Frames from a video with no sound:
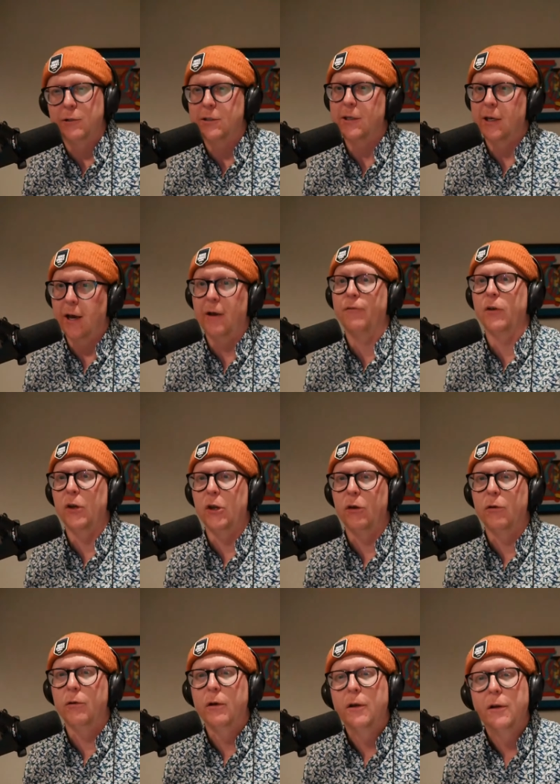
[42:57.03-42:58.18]
which they often
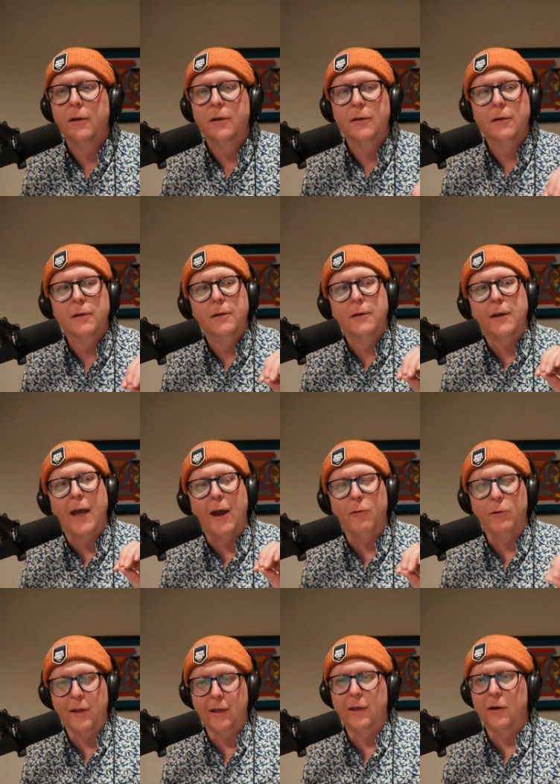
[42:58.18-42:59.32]
do, how
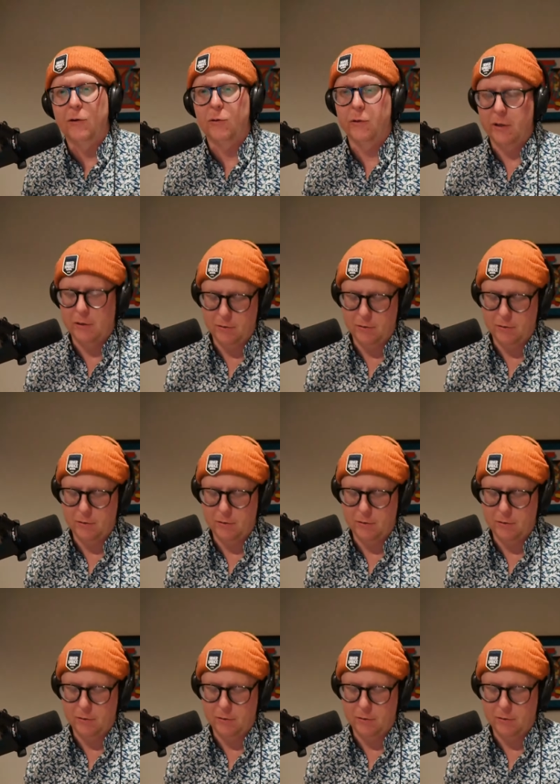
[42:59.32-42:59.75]
would they get a hold of